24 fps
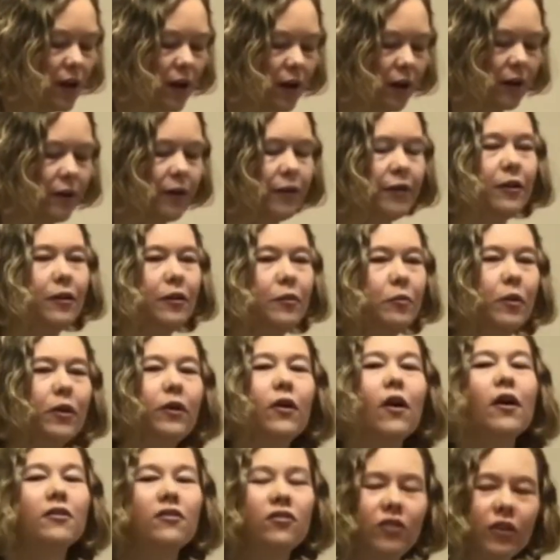young,
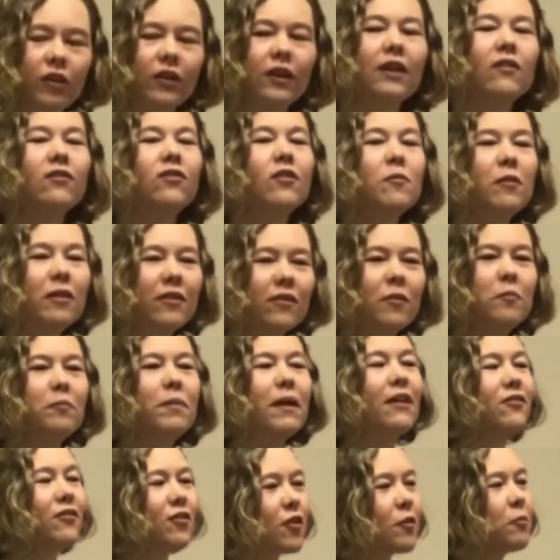but God still gives him one of the
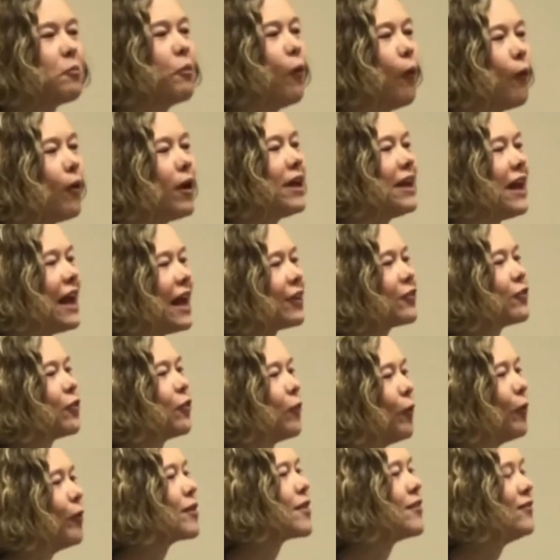best supporting
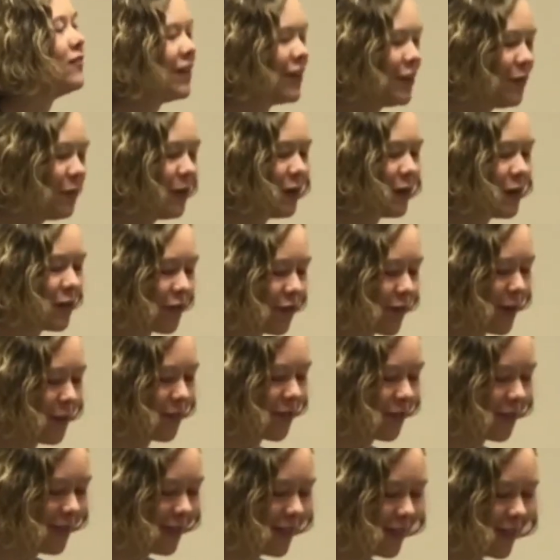actor roles of anyone in
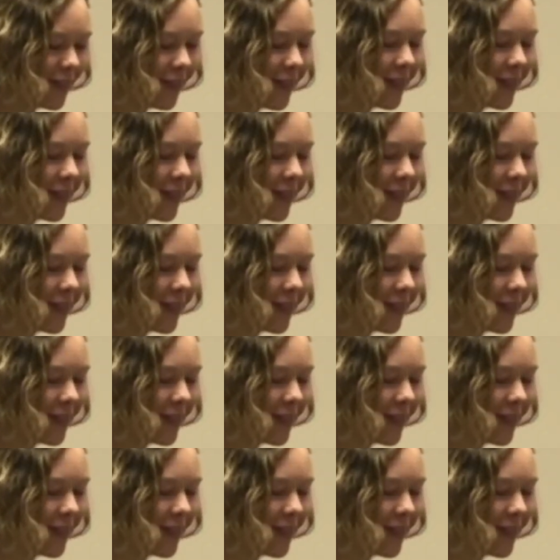Scripture.